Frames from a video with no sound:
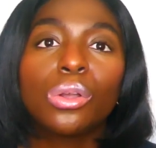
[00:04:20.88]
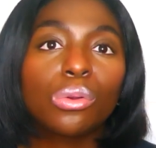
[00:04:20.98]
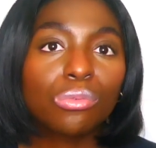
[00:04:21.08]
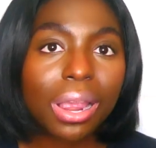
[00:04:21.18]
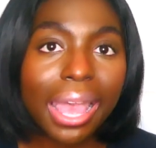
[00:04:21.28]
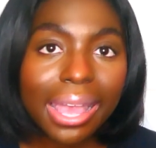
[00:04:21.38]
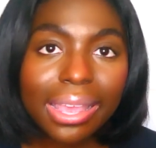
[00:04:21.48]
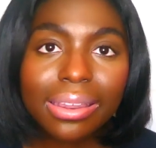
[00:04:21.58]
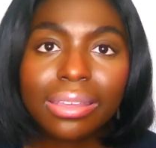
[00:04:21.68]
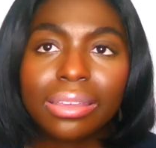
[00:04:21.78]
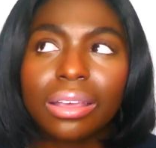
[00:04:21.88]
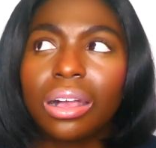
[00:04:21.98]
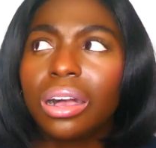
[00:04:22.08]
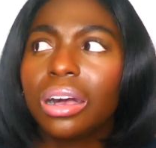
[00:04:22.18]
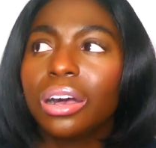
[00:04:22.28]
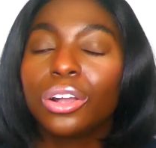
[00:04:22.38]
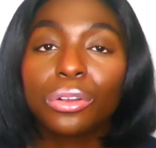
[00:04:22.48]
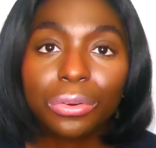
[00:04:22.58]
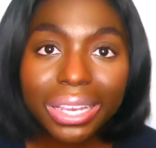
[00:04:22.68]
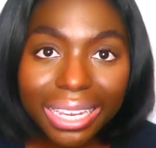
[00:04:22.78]
red,
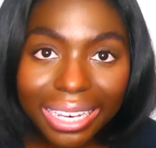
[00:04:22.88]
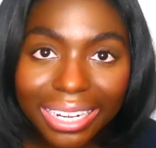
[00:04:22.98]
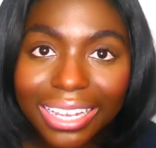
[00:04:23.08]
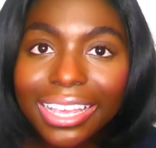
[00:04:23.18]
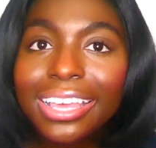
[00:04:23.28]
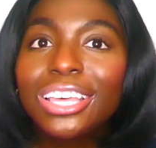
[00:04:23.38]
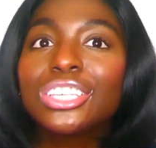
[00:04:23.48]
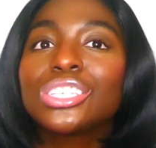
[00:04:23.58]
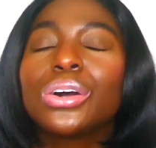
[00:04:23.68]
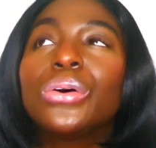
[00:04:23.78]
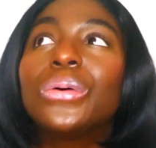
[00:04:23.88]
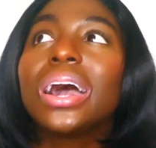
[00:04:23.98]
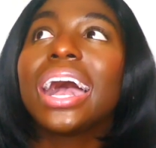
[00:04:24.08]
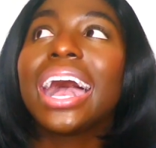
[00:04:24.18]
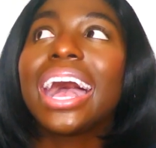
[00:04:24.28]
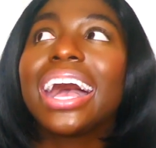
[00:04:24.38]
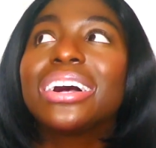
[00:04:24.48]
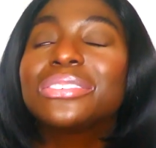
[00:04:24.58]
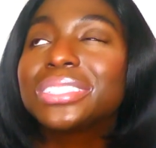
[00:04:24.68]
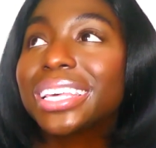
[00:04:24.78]
green. So I
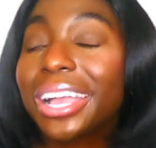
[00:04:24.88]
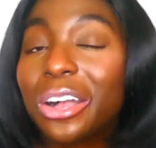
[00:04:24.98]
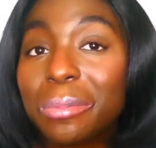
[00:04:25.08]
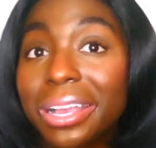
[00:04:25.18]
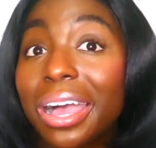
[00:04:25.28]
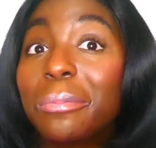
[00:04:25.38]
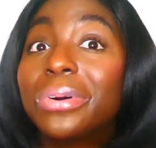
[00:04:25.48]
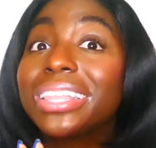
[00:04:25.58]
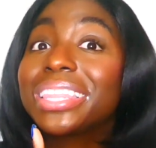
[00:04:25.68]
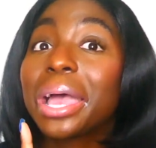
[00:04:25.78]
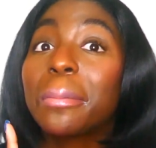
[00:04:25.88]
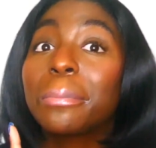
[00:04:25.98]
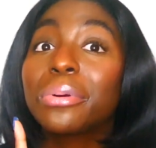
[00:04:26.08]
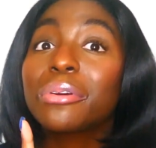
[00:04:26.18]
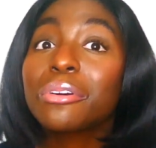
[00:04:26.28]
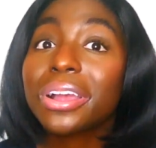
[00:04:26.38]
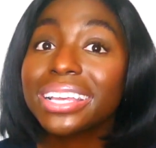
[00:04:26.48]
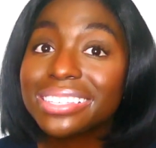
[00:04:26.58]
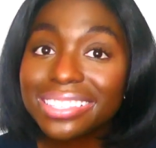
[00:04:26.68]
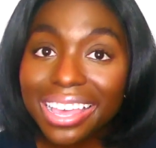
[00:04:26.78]
was like, oh my god, but that
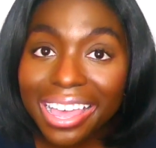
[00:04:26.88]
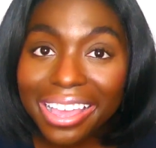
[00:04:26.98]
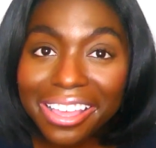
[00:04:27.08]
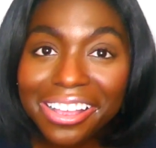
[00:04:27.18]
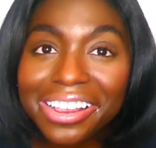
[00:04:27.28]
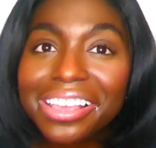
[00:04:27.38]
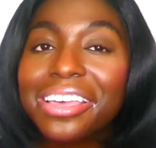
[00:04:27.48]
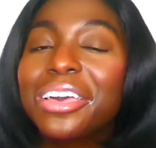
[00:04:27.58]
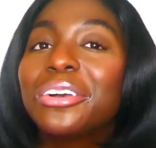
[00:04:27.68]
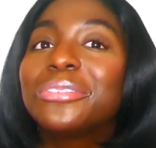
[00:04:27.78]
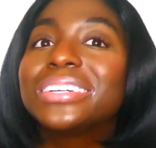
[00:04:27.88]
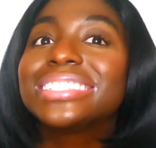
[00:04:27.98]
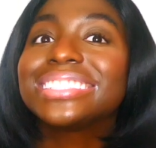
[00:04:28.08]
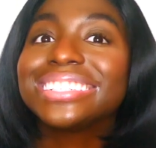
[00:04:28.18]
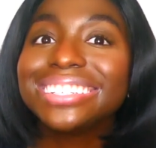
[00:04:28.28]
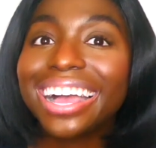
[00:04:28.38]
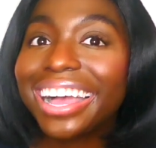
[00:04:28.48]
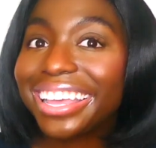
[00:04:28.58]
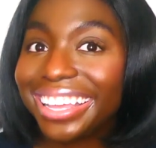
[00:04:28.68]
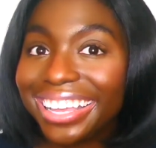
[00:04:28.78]
price tag, honey, was
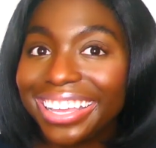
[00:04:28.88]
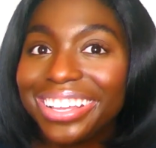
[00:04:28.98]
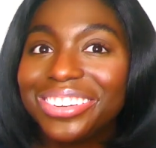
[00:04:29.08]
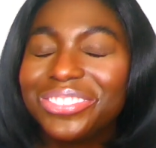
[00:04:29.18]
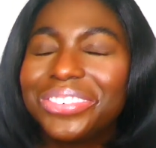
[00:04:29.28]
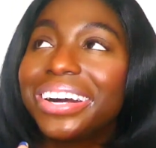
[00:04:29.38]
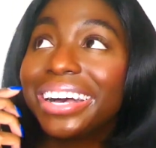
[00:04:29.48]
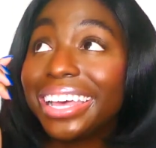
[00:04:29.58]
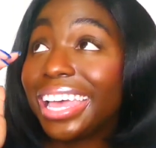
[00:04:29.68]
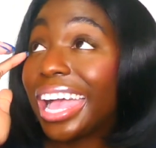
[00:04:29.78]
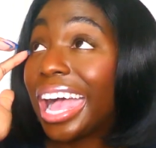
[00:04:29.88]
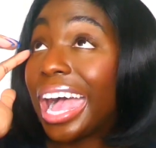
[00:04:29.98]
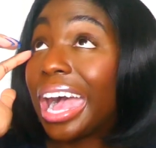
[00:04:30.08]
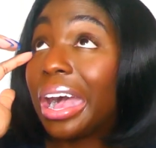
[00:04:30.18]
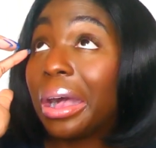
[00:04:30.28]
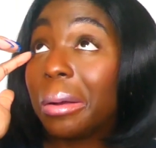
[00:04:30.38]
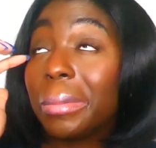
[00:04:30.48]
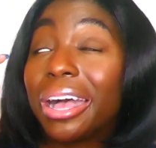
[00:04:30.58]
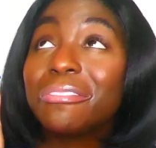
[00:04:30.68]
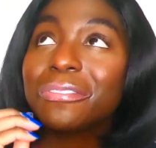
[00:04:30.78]
not it. But
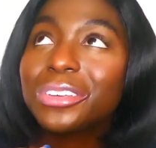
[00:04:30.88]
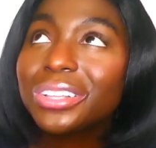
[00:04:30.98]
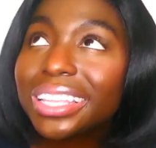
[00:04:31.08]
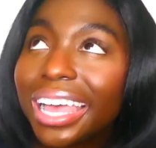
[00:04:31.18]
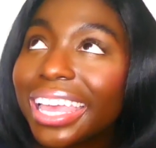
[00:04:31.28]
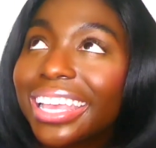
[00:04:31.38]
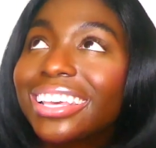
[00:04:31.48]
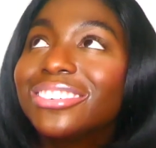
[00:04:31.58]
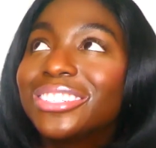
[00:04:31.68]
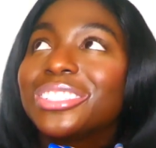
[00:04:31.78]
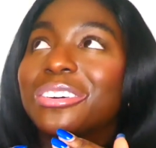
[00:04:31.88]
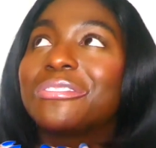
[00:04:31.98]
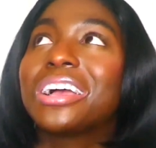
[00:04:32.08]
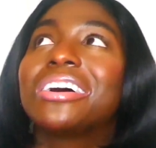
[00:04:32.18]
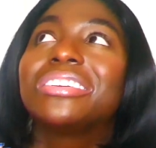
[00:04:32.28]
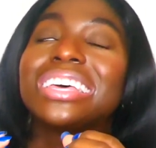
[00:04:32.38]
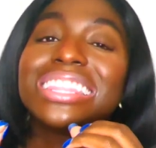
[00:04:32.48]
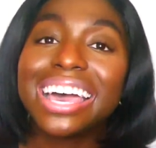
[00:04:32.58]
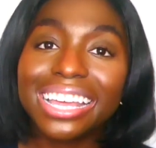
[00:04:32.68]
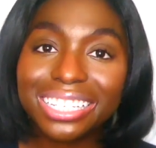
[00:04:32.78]
I feel like it was around
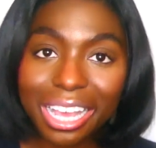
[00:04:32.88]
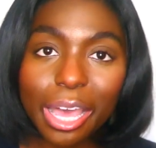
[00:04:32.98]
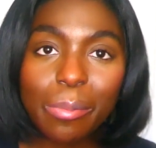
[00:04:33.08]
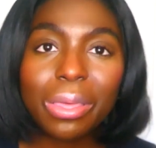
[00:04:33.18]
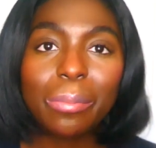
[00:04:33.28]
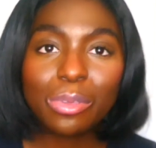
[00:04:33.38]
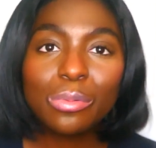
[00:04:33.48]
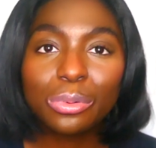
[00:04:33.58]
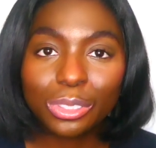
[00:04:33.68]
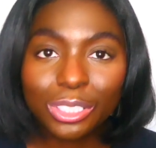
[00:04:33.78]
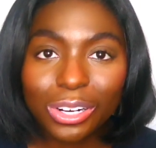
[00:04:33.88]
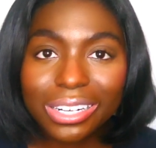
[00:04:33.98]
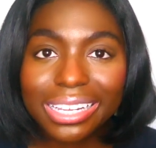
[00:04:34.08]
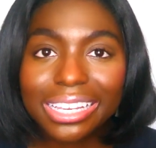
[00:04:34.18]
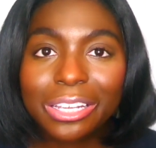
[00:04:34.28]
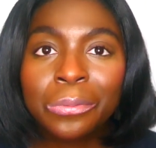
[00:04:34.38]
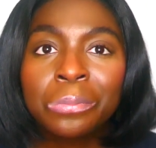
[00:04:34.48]
that time that people started